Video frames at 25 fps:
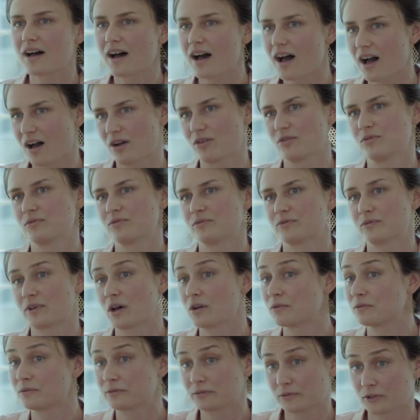of
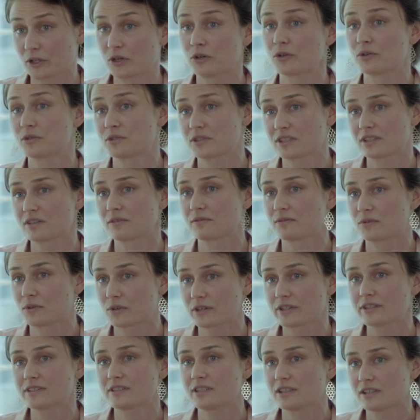flows in a
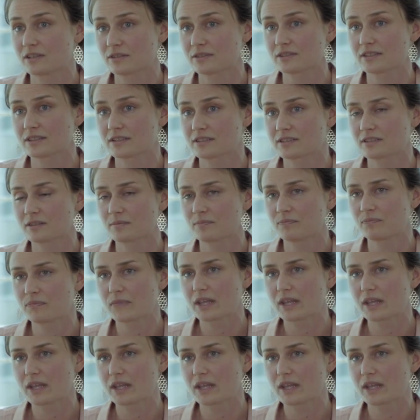forest ecosystem.